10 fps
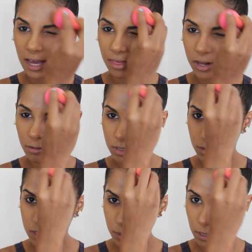I thought it was
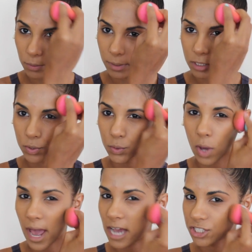going to be a little bit
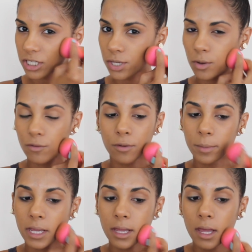too ashy tone for
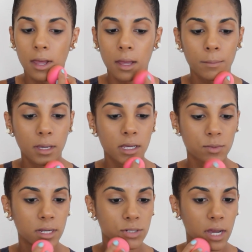me because
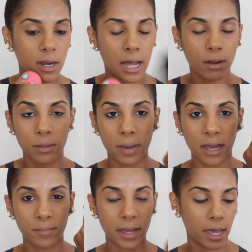when I tried it out in the
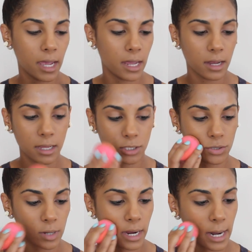back of my hand, it
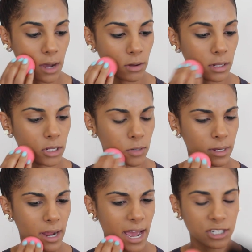dried out a little
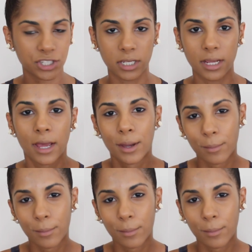bit ashy.